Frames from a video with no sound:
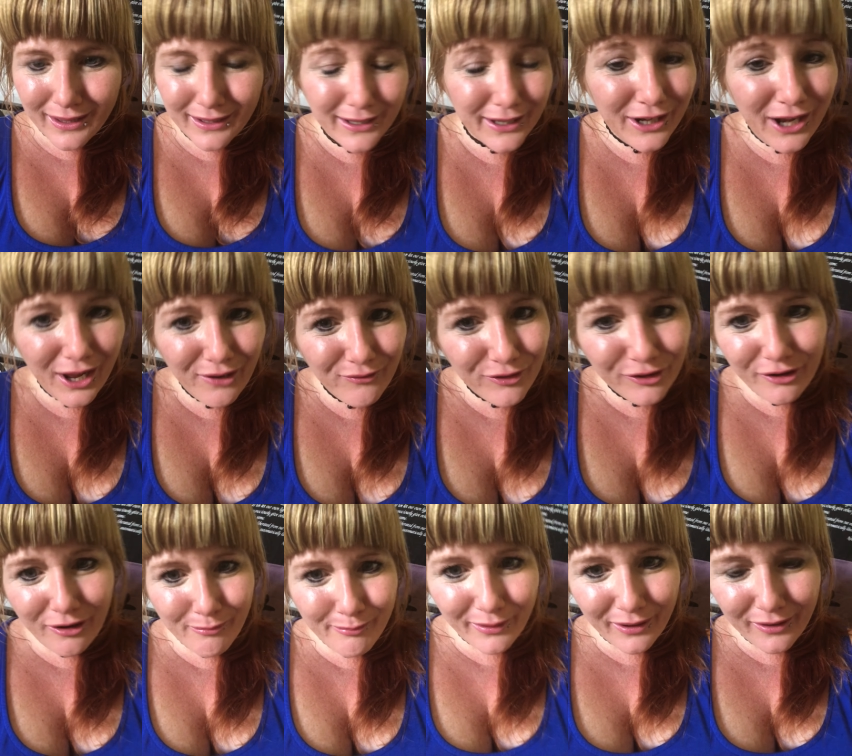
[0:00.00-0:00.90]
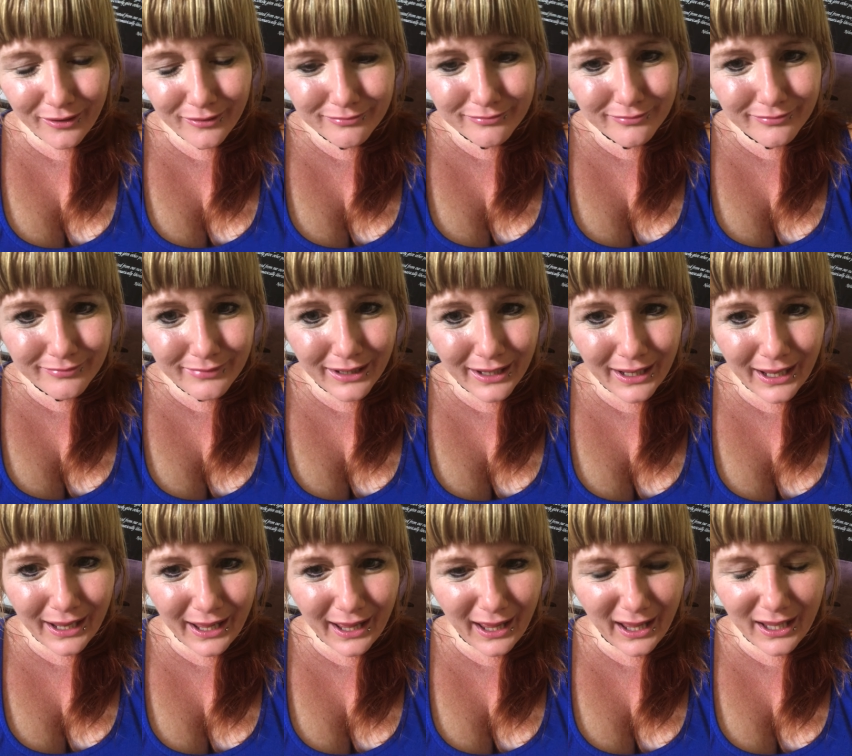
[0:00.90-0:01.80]
Can I have your number?
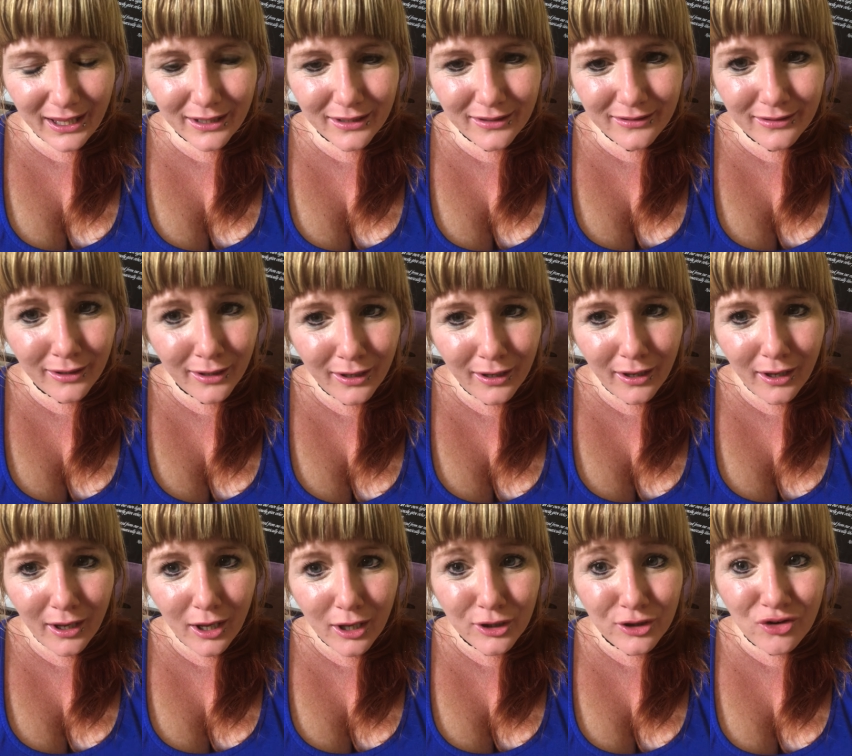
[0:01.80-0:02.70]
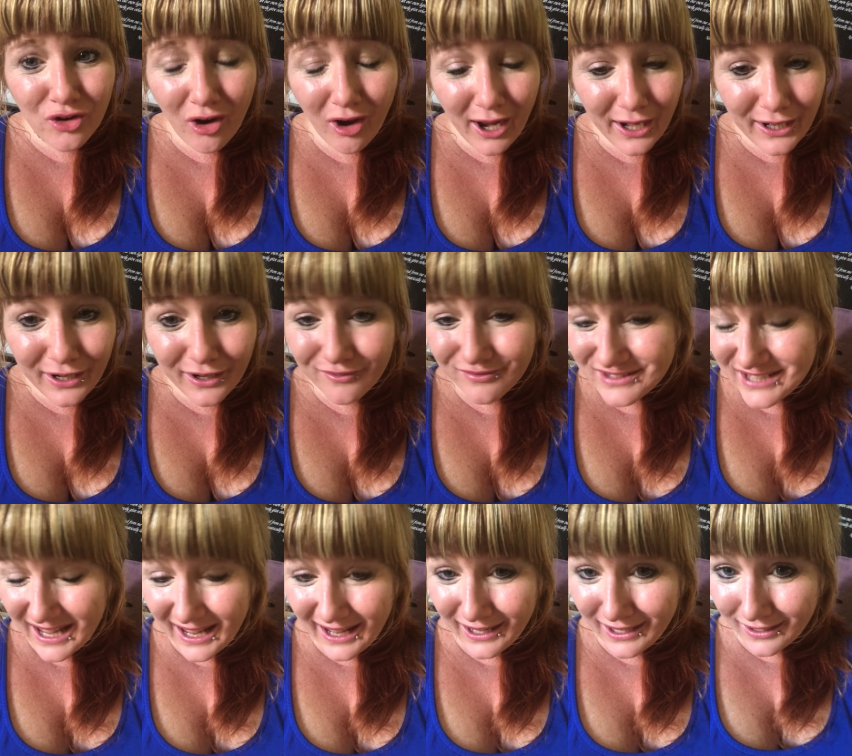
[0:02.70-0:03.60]
And nine out of
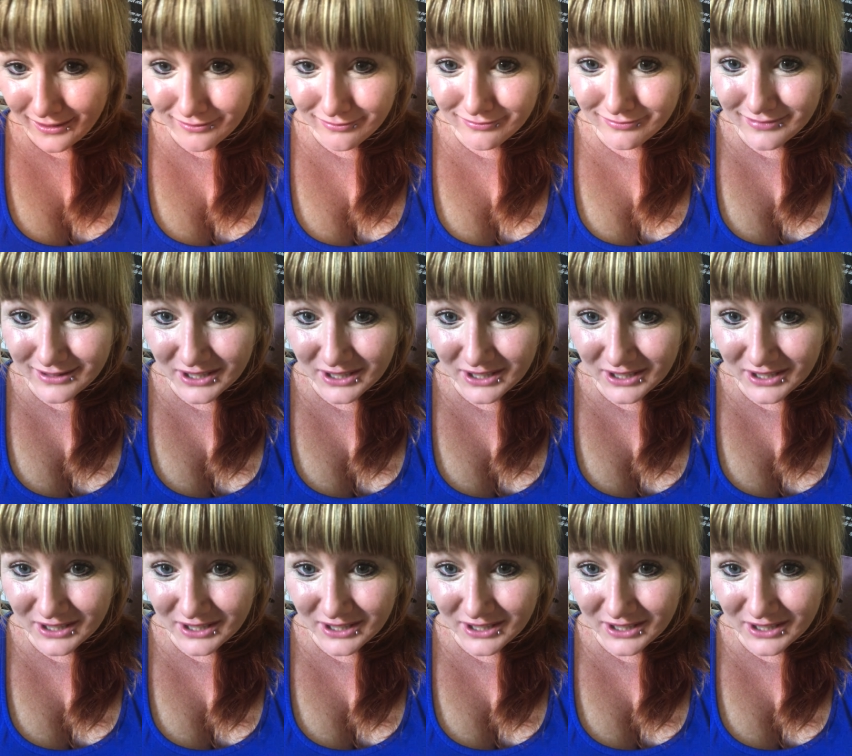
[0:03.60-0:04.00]
10,